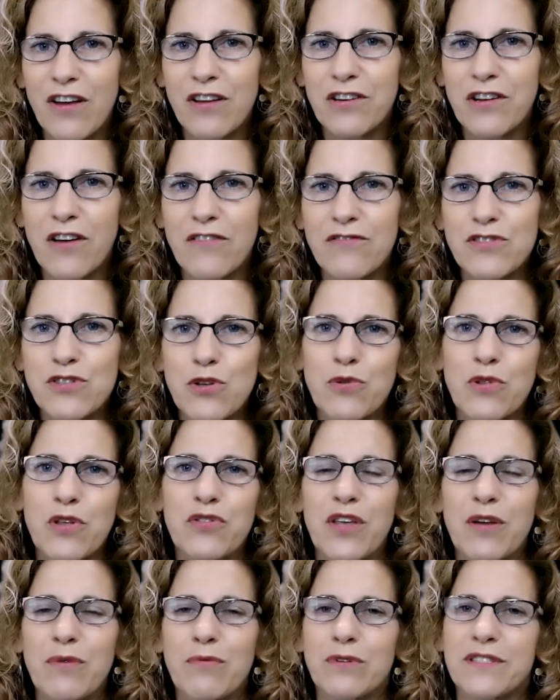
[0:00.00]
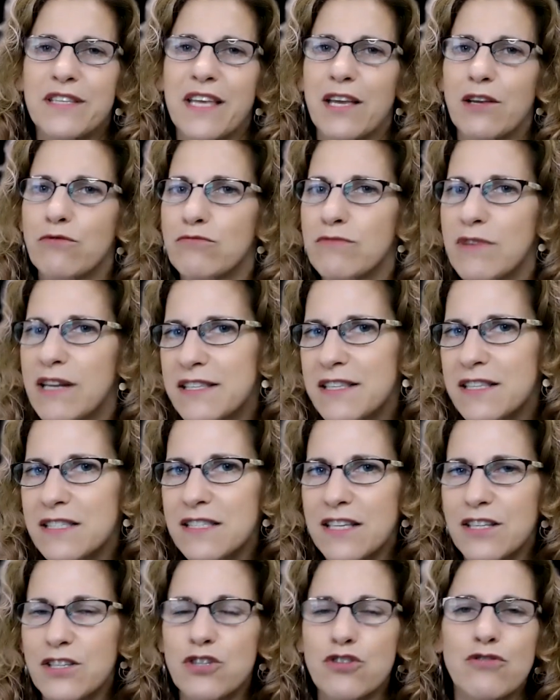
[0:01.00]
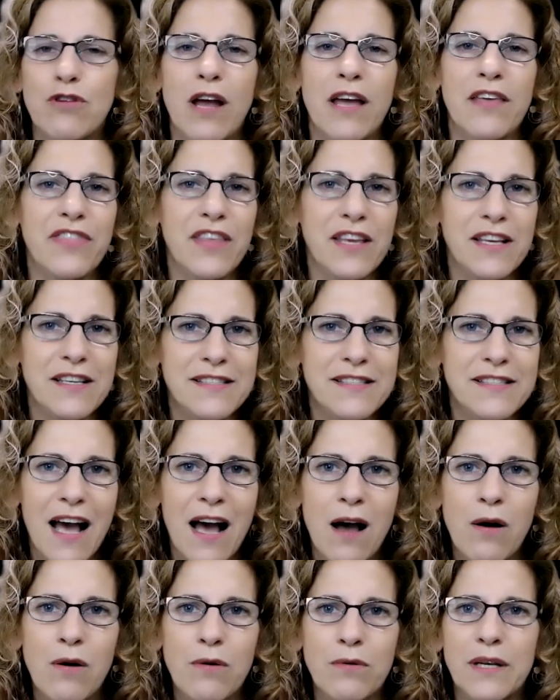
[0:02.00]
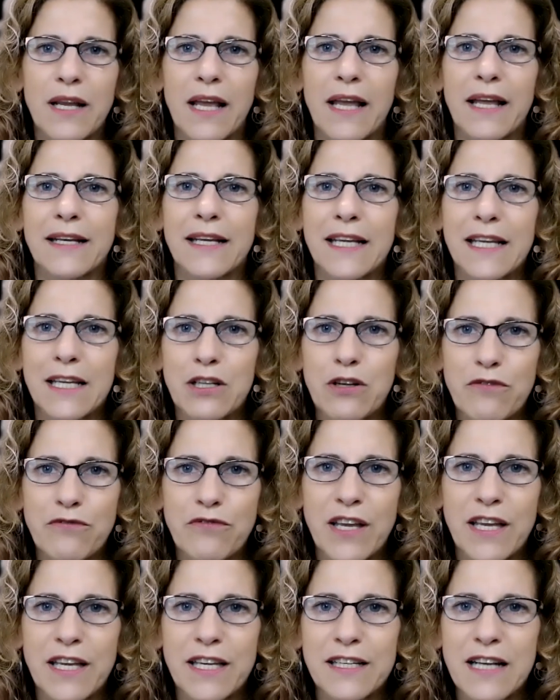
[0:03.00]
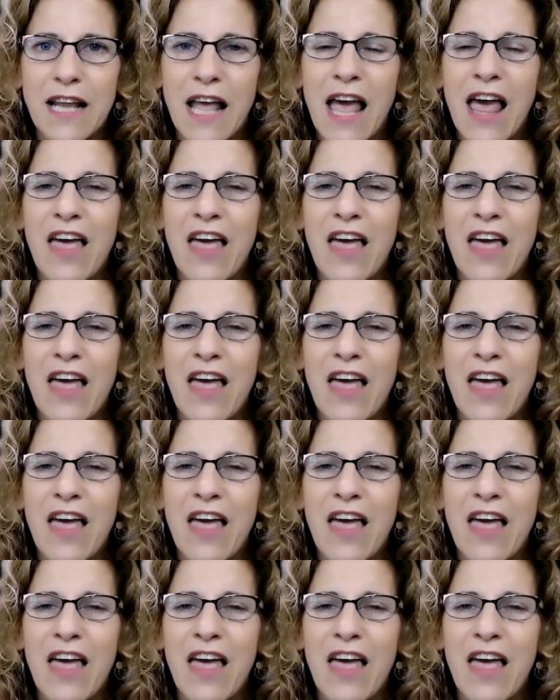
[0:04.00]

enough so that they will take risks and try things out and innovate.